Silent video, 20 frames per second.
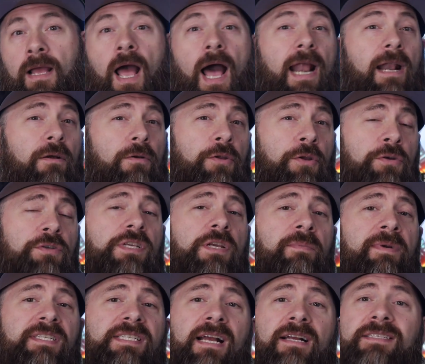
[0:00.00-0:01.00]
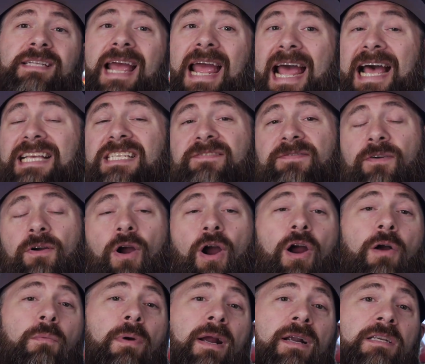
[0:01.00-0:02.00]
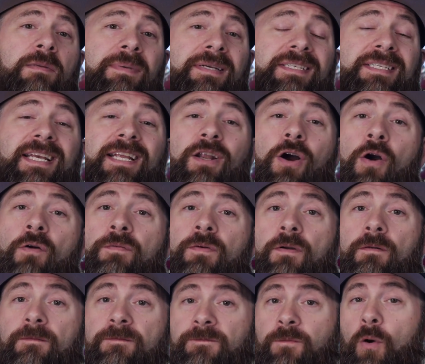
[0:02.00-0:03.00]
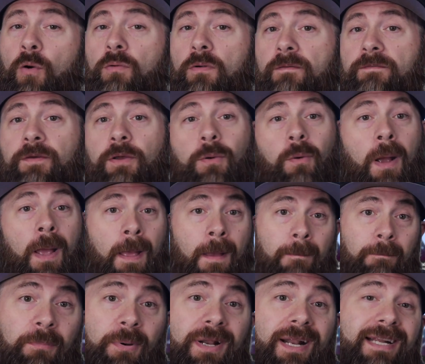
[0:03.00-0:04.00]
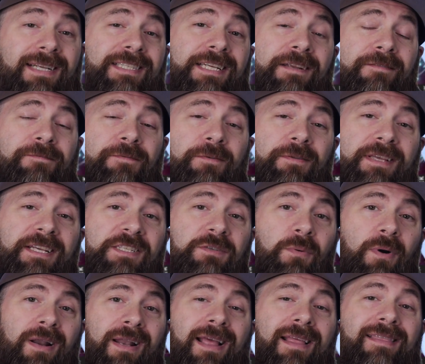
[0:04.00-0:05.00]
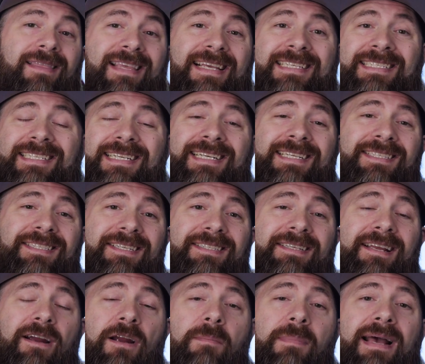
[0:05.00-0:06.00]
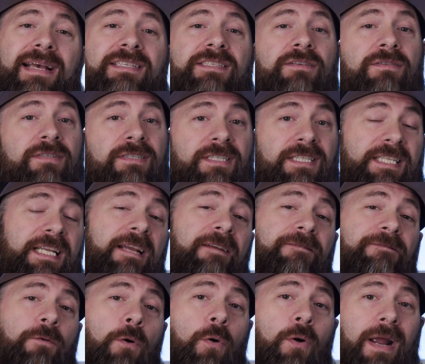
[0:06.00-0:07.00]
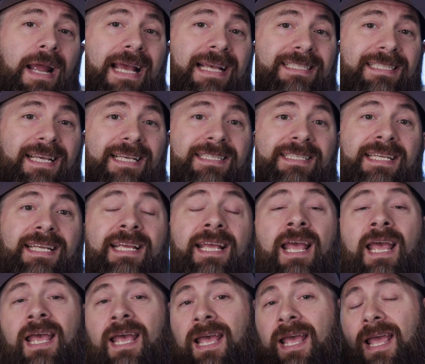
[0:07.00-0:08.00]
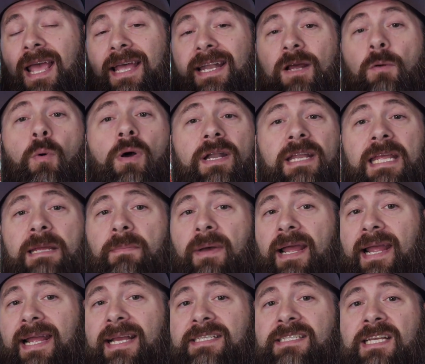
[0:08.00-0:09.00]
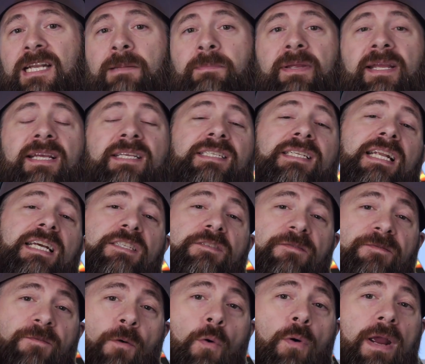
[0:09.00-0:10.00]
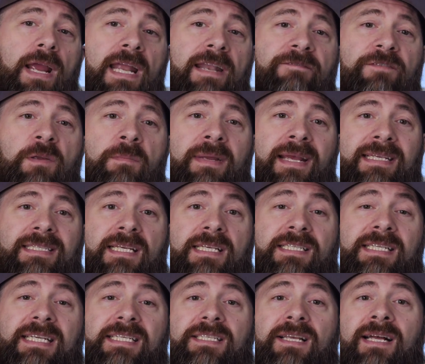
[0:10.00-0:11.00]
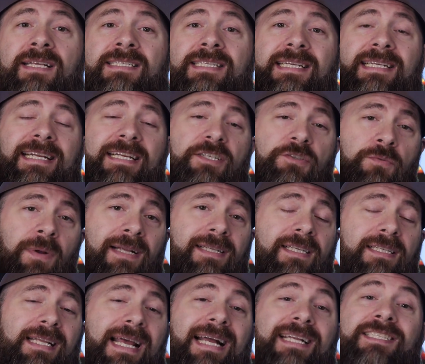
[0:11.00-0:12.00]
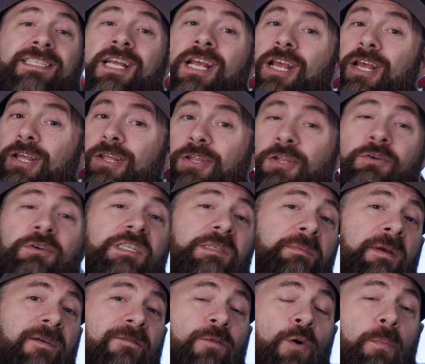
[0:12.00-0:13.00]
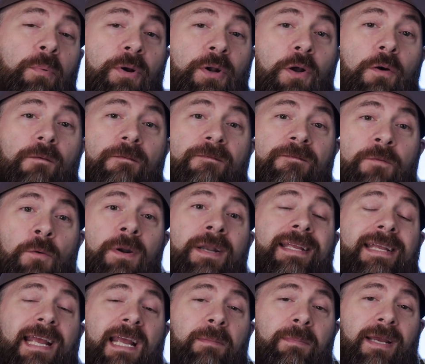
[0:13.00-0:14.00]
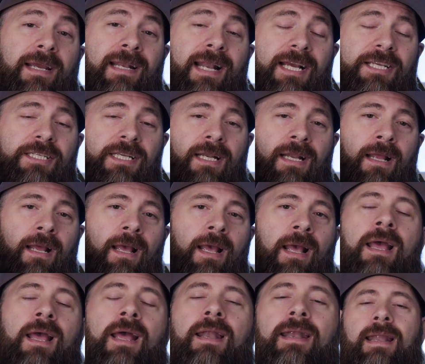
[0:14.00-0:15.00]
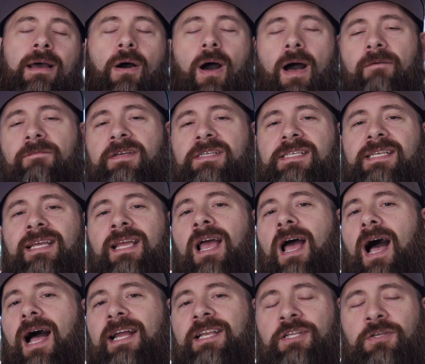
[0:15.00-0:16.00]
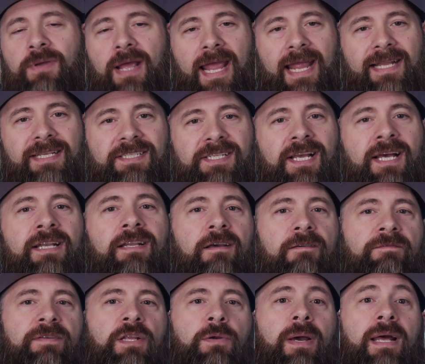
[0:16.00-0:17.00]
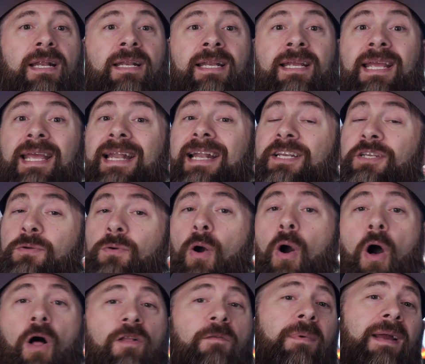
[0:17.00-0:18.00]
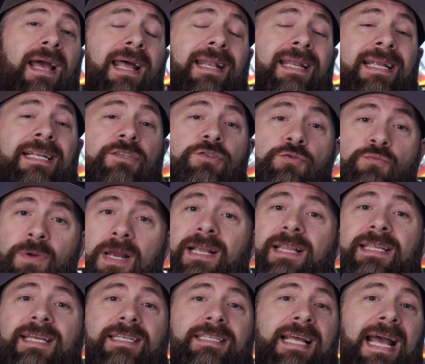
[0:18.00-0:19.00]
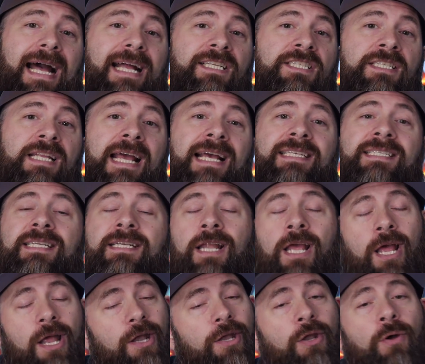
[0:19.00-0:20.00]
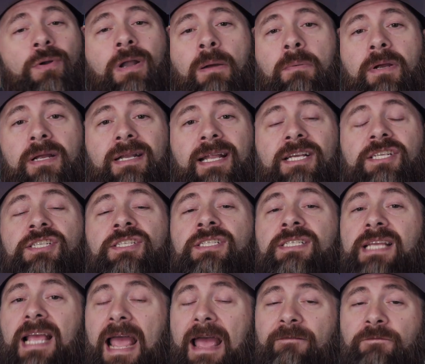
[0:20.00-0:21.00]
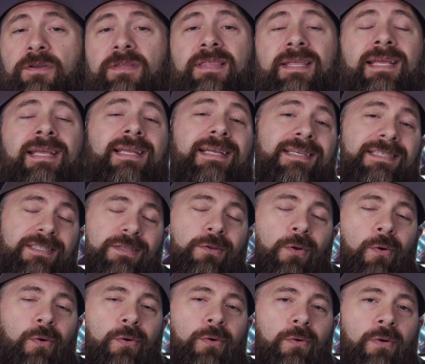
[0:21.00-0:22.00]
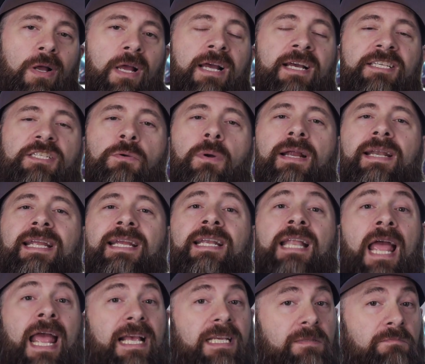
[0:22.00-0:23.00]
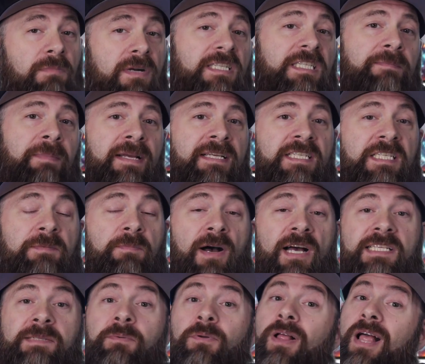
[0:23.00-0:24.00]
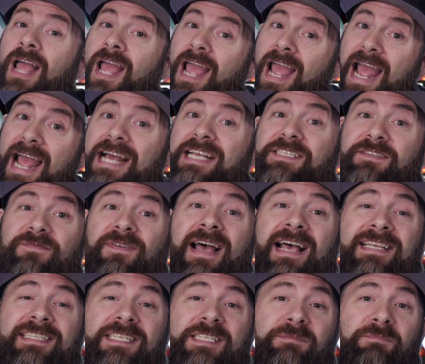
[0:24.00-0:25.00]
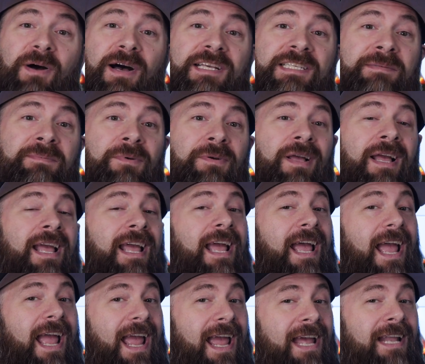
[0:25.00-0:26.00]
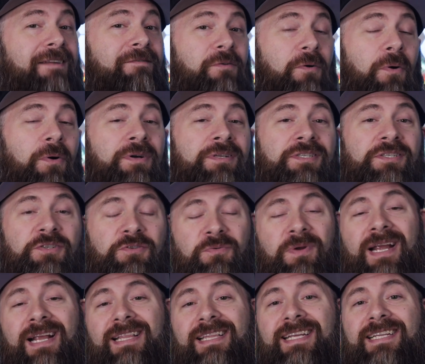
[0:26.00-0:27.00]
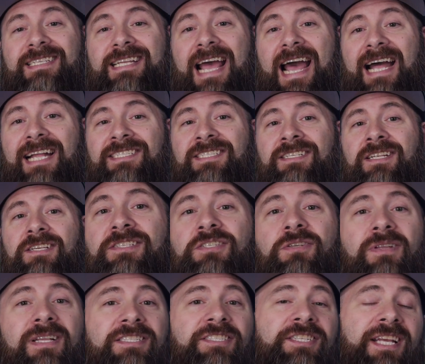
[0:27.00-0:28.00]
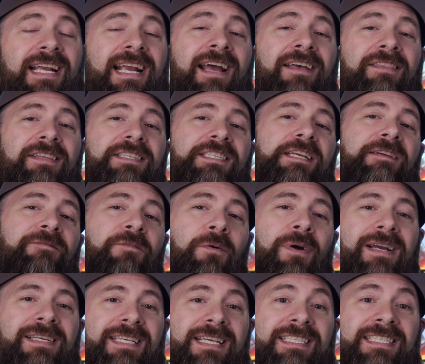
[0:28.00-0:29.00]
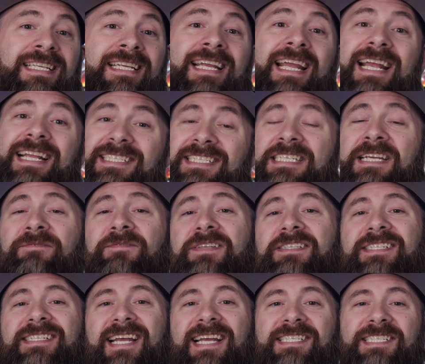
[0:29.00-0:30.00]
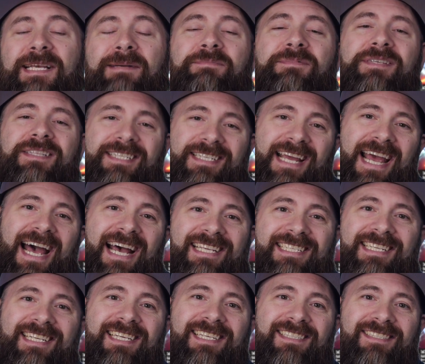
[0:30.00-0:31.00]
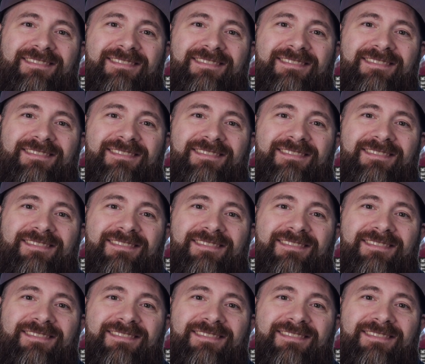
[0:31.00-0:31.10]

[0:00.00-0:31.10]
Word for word: I don't usually reach out to ask for hardware to be sent over for review, but I did for this one. This is the TerraMaster D4 SSD, and I wanted to get my hands on it because it has 4 NVMe SSD slots and a direct attached USB 4.0 40 gigabit connection. Now, obviously, I do a ton of video editing, and I do all of my editing directly attached, as in no network connections, everything is local. So I need as much space as possible, as fast as possible, and of course, directly attached. So let's check out the D4 SSD and see if it stands up to the task.